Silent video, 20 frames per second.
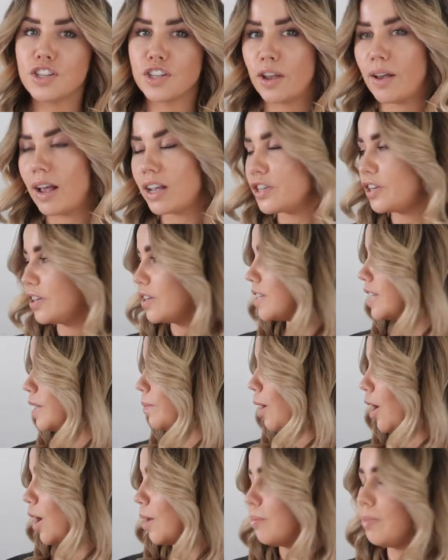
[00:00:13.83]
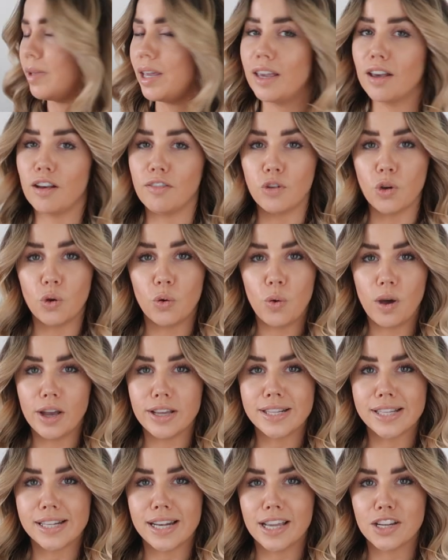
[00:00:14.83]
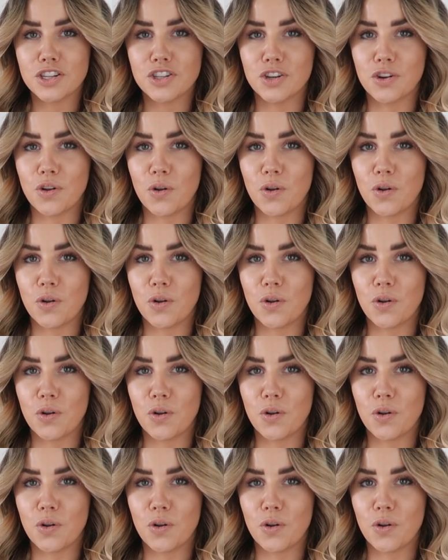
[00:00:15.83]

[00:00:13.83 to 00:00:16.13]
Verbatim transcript: So as you can see behind me, I've got quite a selection